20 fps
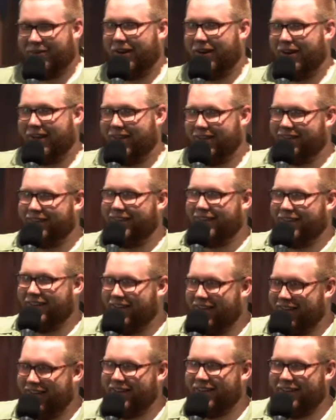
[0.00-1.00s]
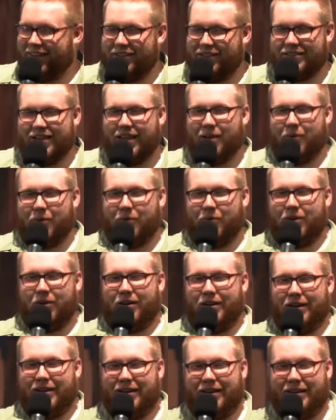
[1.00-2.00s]
right? Last night we
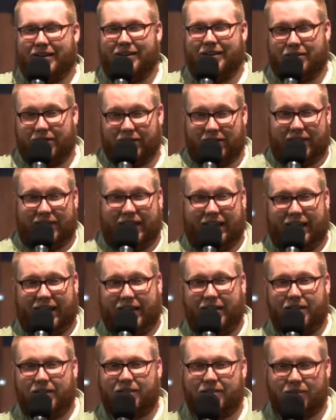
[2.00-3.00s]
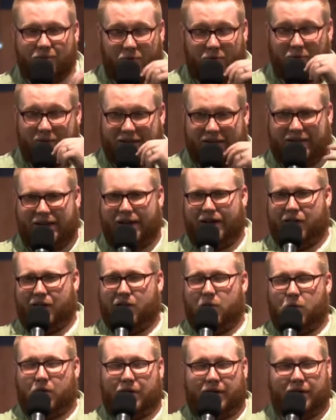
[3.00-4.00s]
went on a, a date. We went to
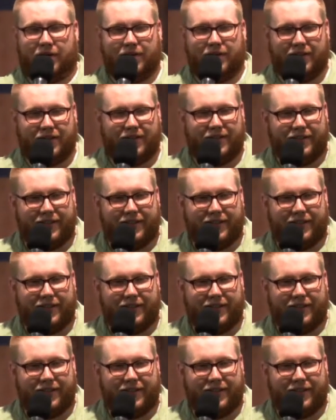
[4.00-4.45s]
Dairy Queen.